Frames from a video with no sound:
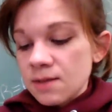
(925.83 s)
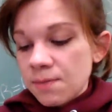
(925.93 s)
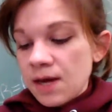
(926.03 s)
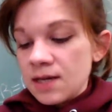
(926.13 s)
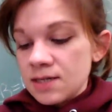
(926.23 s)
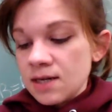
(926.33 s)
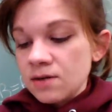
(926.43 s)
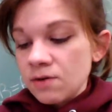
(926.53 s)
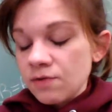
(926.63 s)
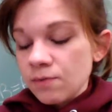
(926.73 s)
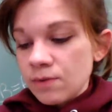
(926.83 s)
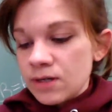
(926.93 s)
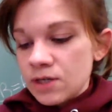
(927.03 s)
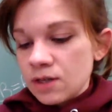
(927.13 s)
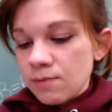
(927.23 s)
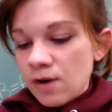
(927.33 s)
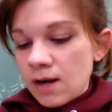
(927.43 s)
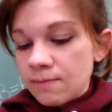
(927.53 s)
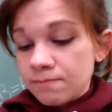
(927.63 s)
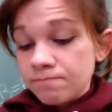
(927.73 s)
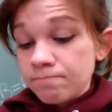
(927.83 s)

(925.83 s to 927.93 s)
the pain signal from reaching the brain.